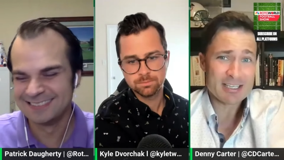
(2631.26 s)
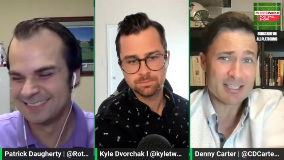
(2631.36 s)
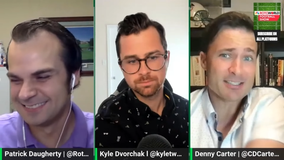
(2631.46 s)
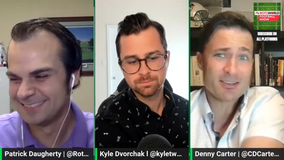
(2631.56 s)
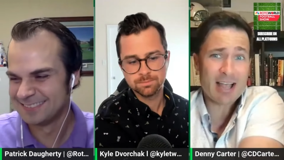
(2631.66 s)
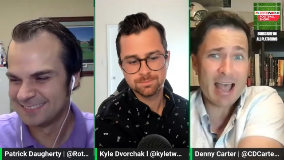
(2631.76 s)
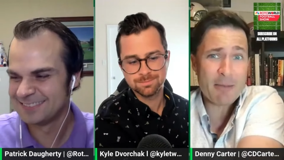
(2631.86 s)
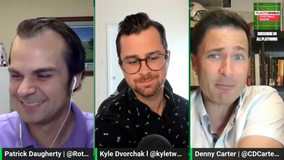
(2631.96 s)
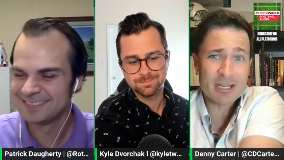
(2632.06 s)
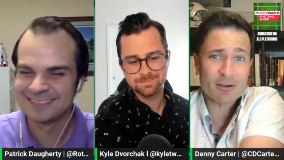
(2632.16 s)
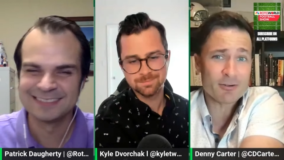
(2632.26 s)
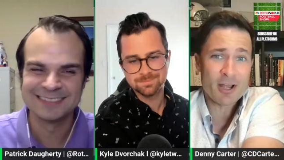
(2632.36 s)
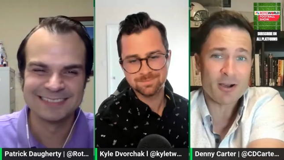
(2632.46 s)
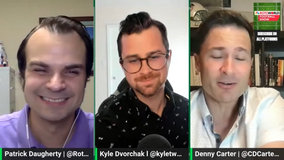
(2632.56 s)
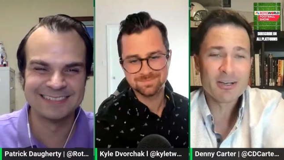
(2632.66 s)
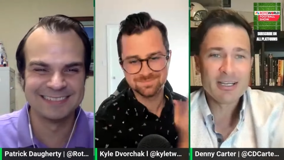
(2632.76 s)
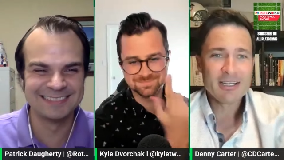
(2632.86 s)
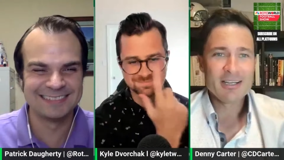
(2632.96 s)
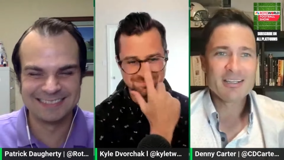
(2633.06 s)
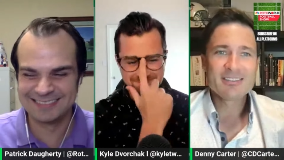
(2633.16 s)
Speaker 1: is that still happening or no?
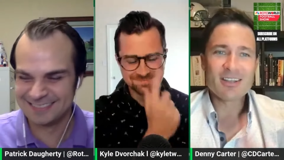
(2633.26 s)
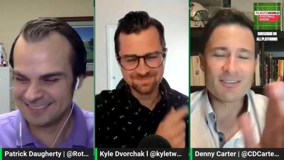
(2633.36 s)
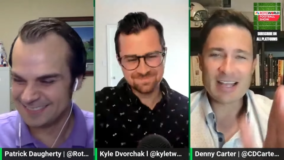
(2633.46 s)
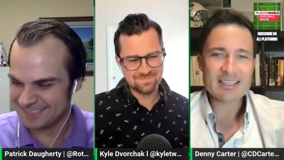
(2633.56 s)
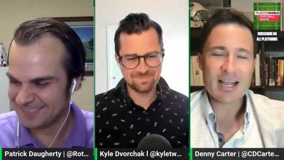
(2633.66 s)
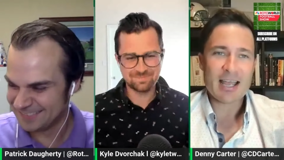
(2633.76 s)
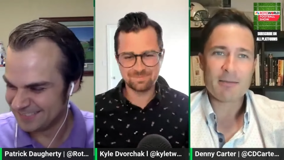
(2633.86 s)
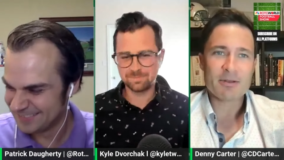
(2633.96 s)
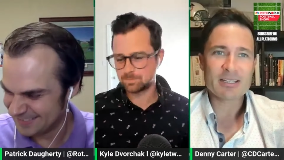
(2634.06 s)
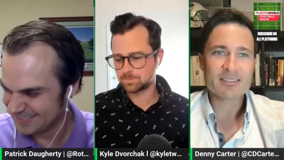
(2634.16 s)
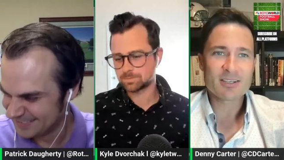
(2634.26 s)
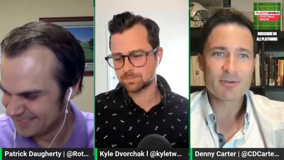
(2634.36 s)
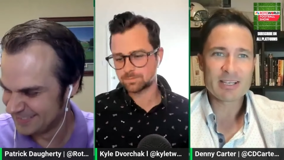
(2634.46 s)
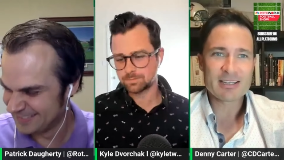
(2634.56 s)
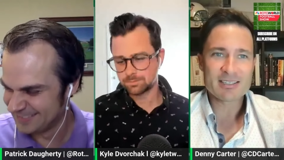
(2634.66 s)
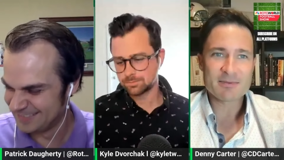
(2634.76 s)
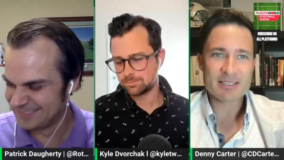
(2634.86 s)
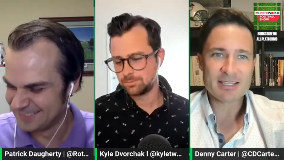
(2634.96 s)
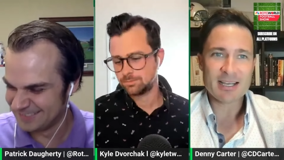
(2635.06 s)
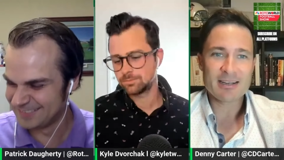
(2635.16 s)
That's not happening. So we can
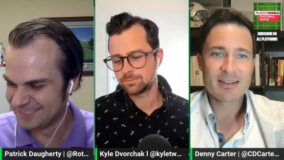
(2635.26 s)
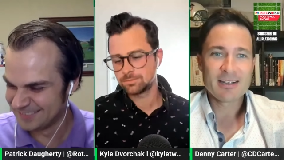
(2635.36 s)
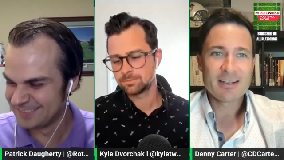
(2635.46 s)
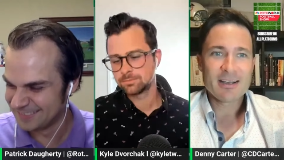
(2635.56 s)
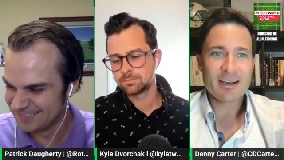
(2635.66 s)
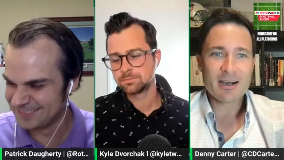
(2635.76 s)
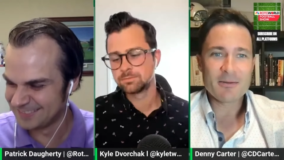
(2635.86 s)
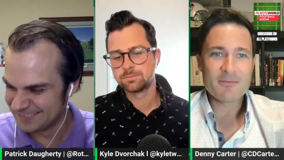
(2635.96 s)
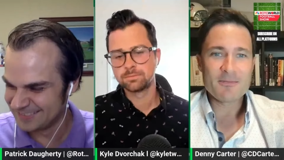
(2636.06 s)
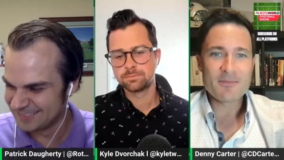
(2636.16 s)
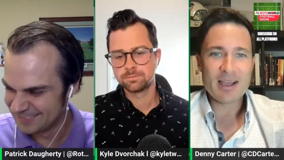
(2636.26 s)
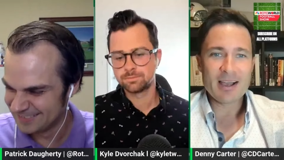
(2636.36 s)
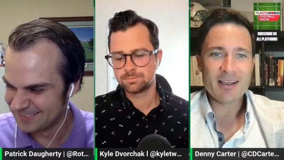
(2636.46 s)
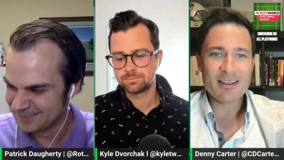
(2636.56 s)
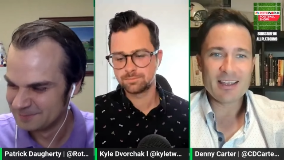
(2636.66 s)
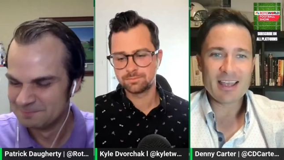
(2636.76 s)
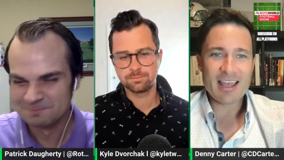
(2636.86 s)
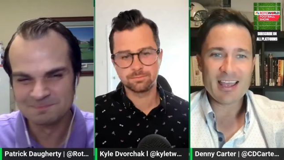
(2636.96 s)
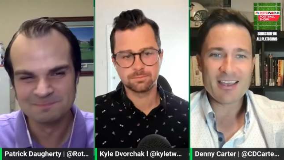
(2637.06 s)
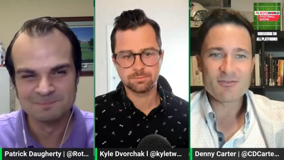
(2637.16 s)
dismiss that. Um, uh,
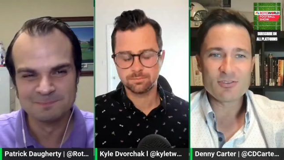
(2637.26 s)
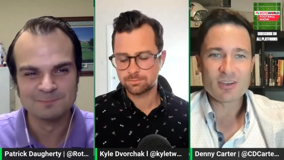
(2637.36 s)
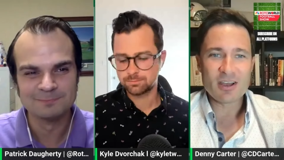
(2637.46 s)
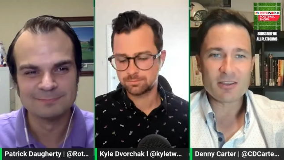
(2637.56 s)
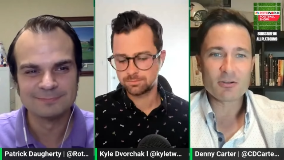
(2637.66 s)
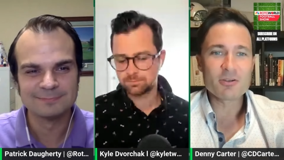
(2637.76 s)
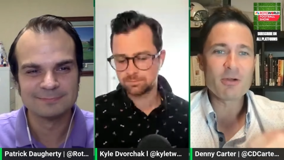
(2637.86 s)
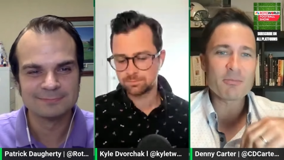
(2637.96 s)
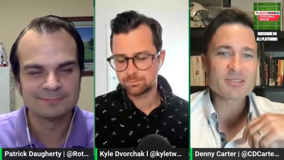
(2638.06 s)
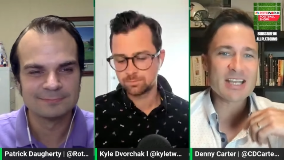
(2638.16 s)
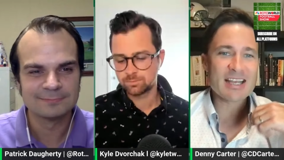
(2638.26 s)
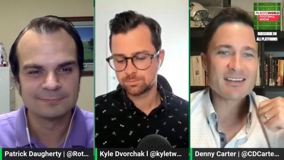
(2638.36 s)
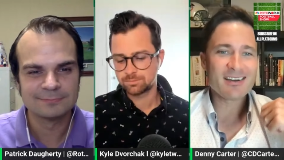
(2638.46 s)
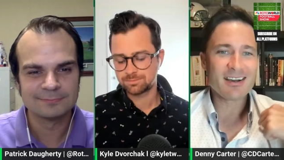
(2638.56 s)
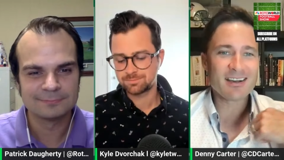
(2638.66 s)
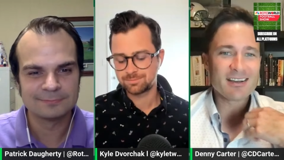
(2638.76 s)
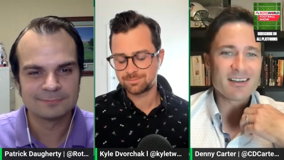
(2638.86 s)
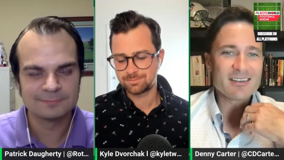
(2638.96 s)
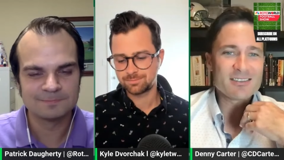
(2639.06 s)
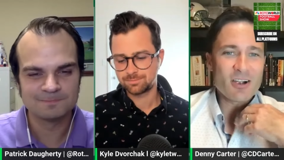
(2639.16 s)
31% uh,
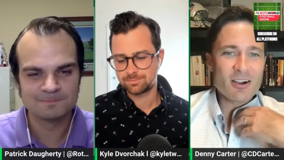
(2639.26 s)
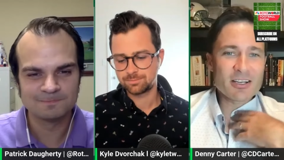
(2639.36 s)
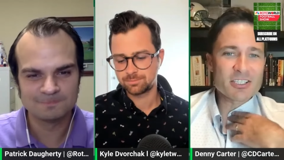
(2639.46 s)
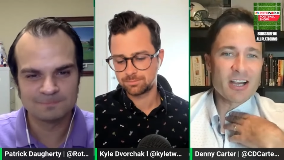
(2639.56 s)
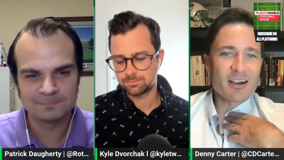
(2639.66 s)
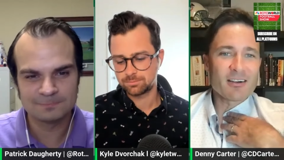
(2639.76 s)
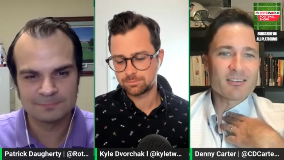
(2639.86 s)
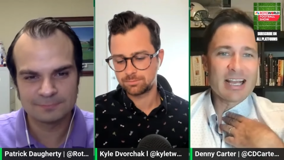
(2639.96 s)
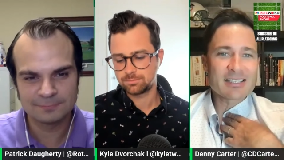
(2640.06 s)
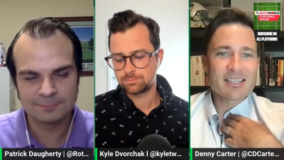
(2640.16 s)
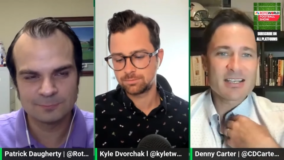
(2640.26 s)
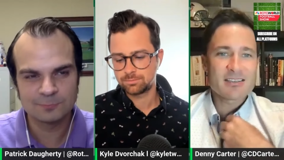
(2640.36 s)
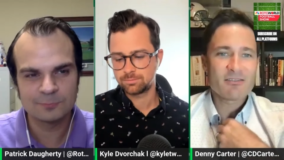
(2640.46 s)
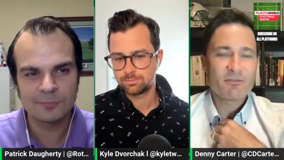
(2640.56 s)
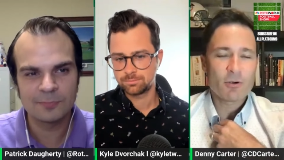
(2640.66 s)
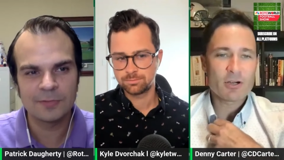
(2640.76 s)
uh, target share last season for